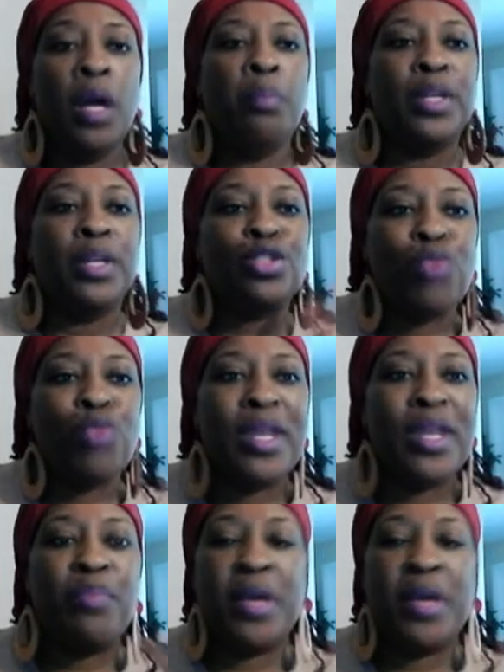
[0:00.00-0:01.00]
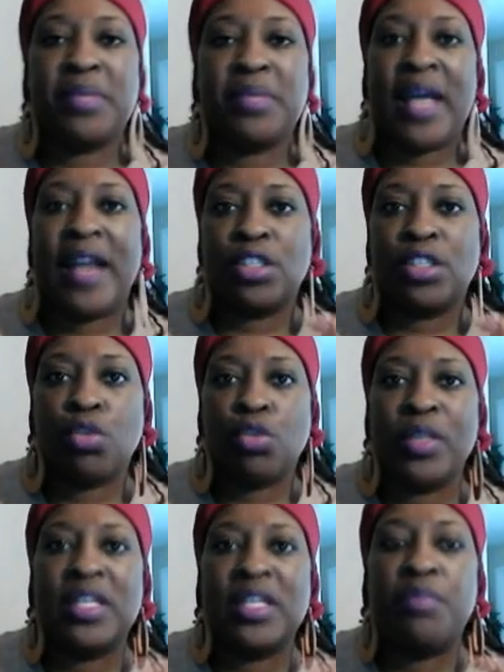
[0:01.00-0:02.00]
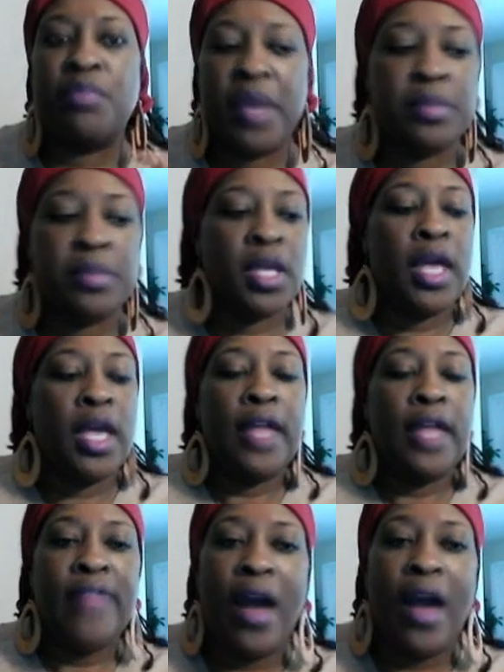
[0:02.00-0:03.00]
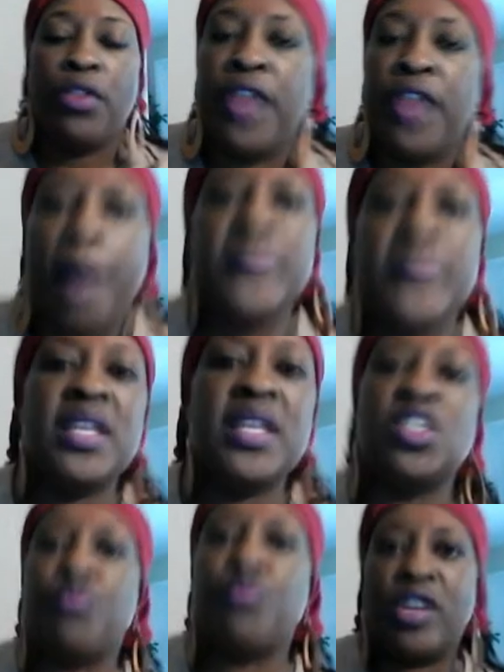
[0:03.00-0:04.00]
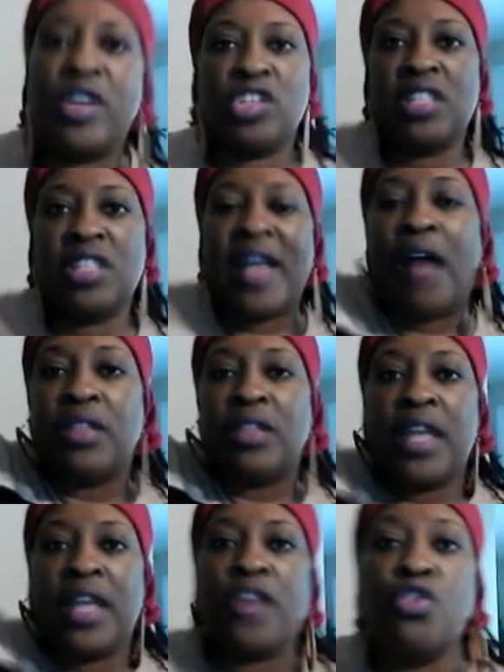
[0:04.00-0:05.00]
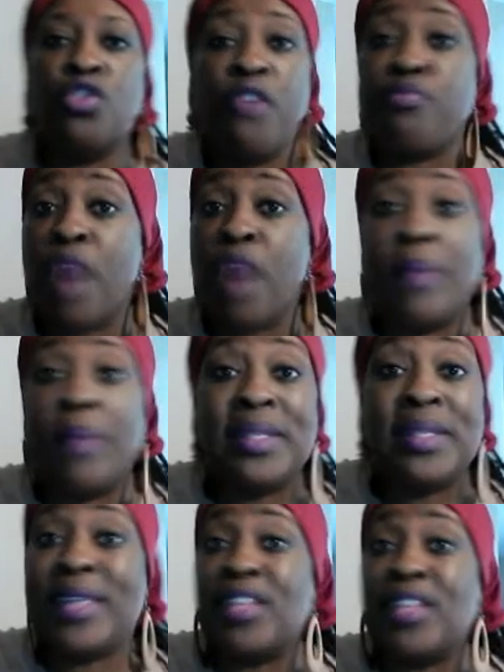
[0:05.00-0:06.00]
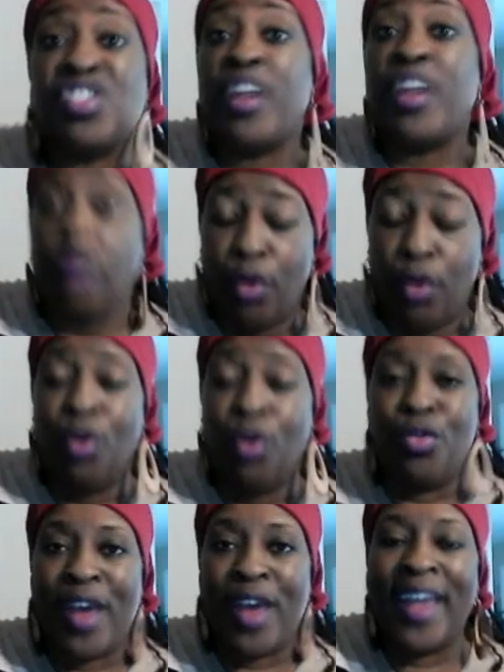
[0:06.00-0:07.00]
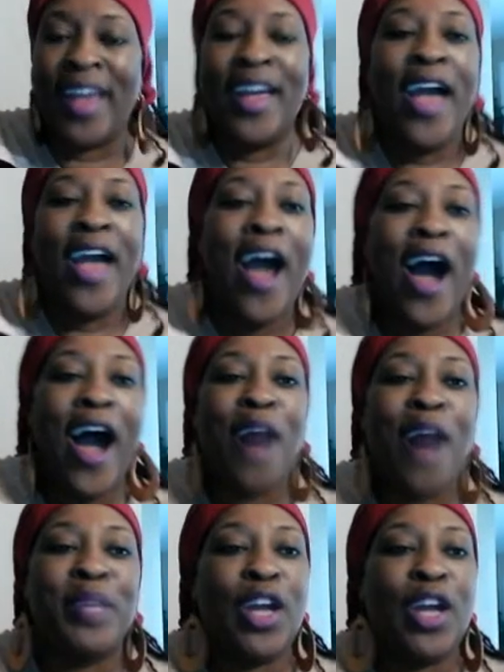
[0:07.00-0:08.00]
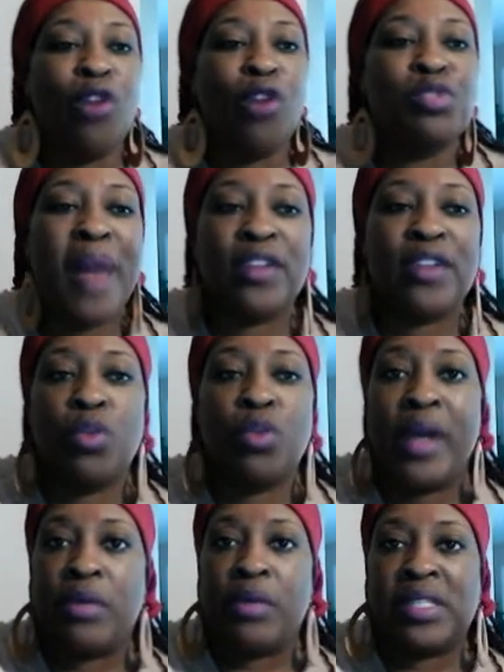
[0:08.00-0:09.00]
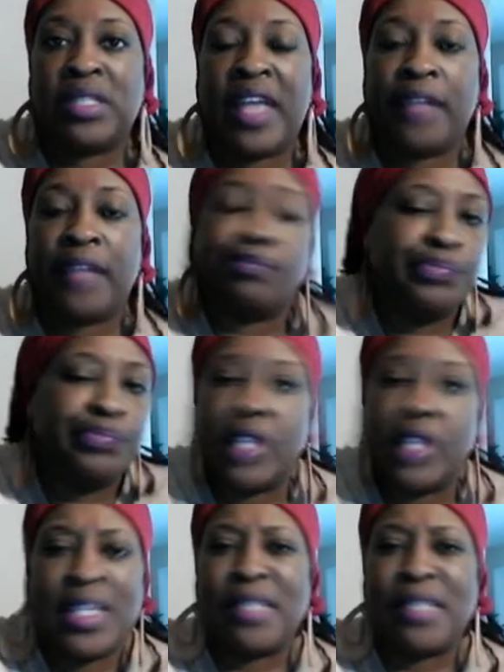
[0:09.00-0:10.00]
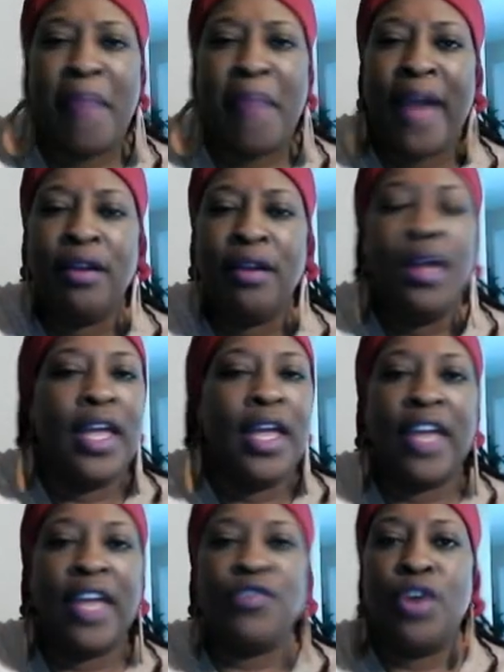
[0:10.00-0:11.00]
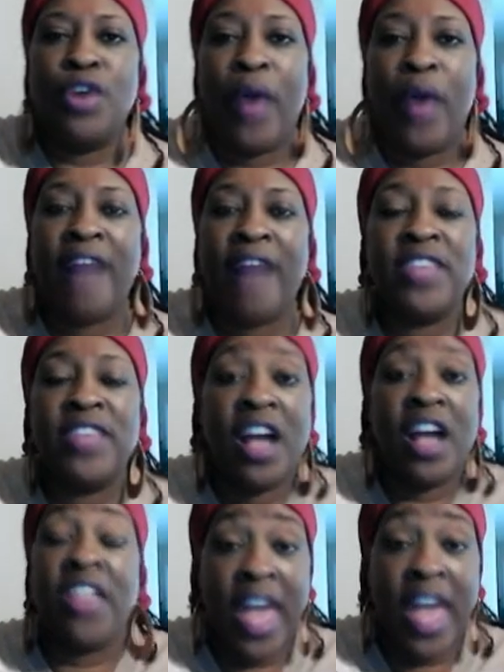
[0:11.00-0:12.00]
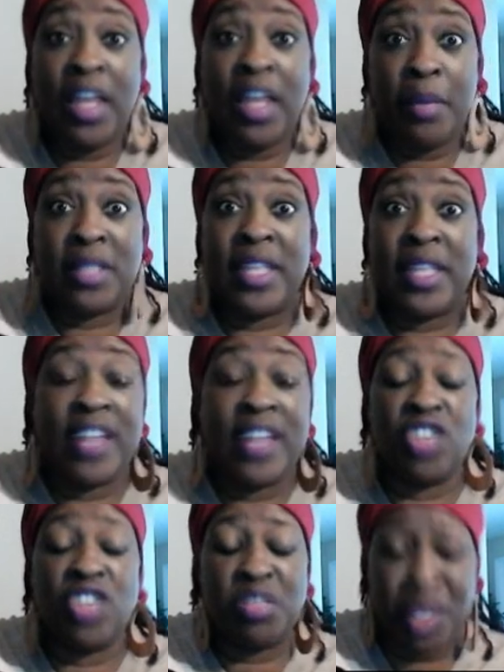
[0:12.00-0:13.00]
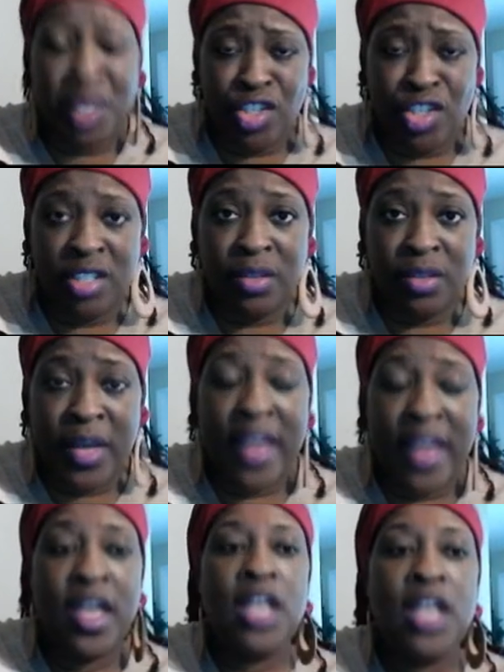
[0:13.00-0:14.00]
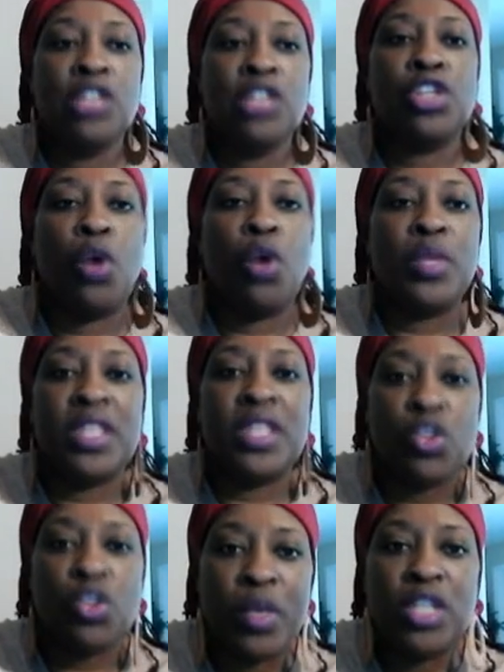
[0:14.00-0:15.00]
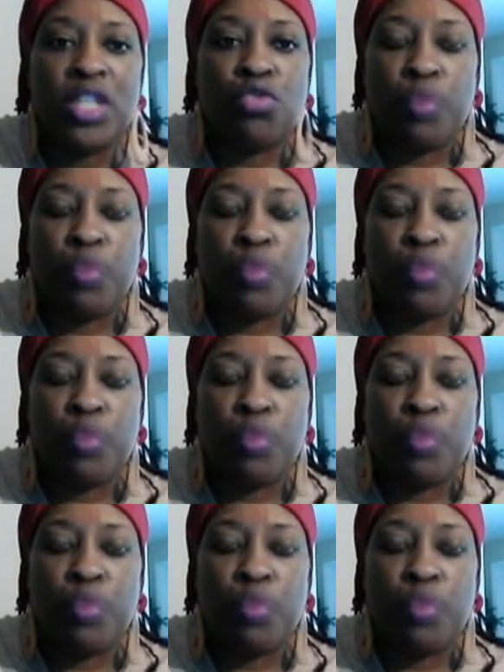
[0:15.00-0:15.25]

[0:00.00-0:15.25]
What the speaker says: But 20 pips, guys, 20 pips. Now, there are many spreadsheets out there. You have probably seen several, right? But it goes back to what I was saying. It doesn't matter if you don't have the other elements that I just mentioned, okay? So with the 20